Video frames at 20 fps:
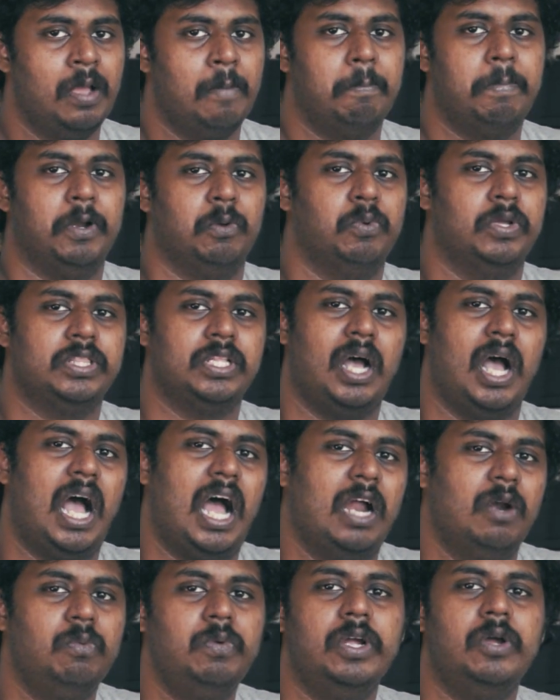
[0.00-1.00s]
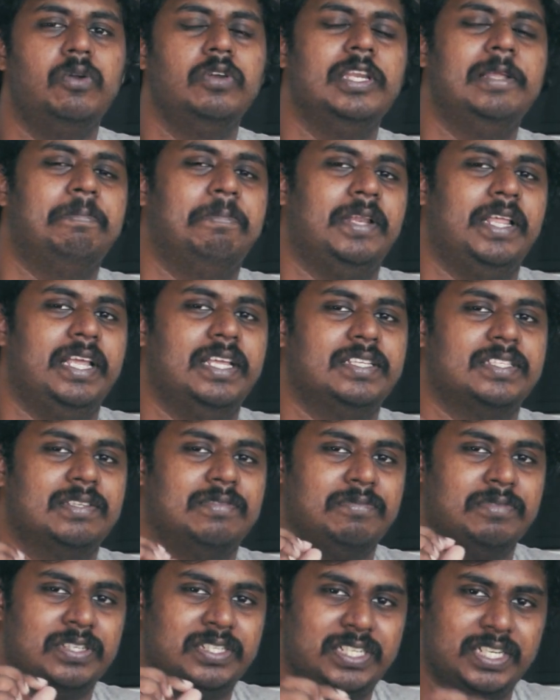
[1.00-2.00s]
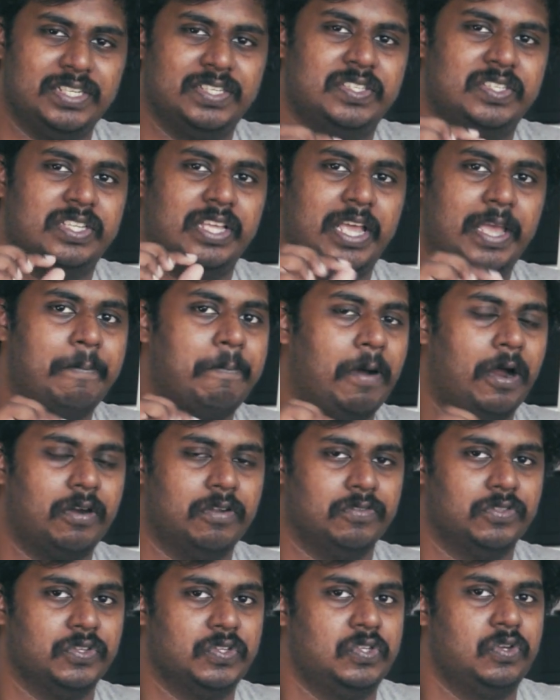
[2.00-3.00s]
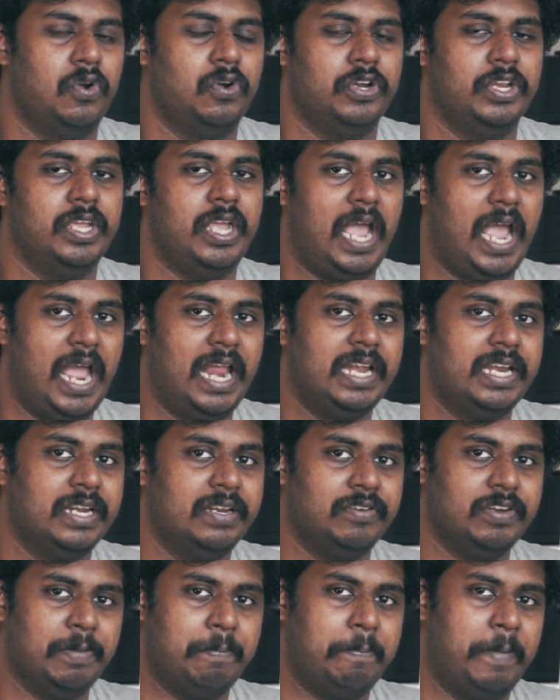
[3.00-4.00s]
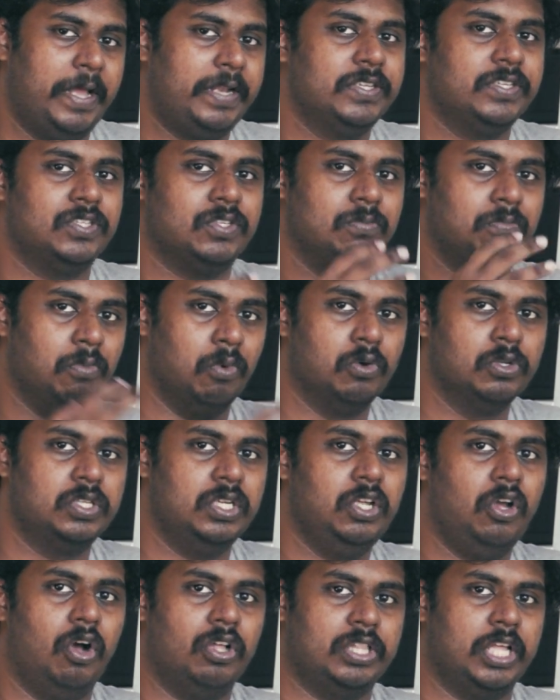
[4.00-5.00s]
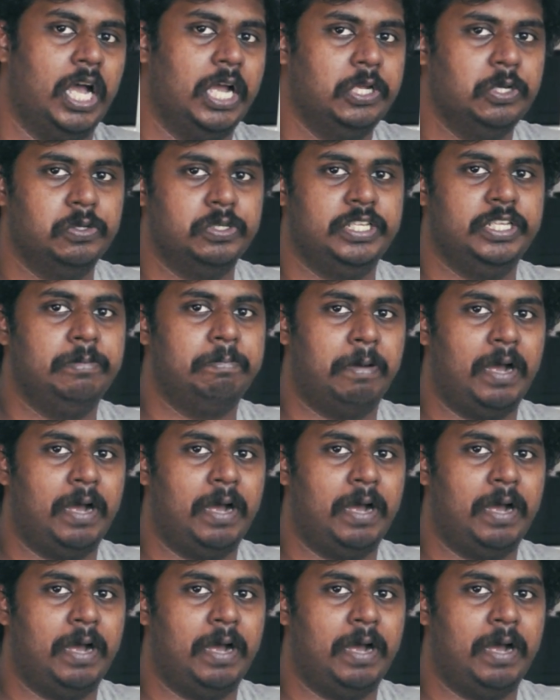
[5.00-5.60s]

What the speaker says: But when the hardware only plays just a part of the story, and it depends mostly on the IoT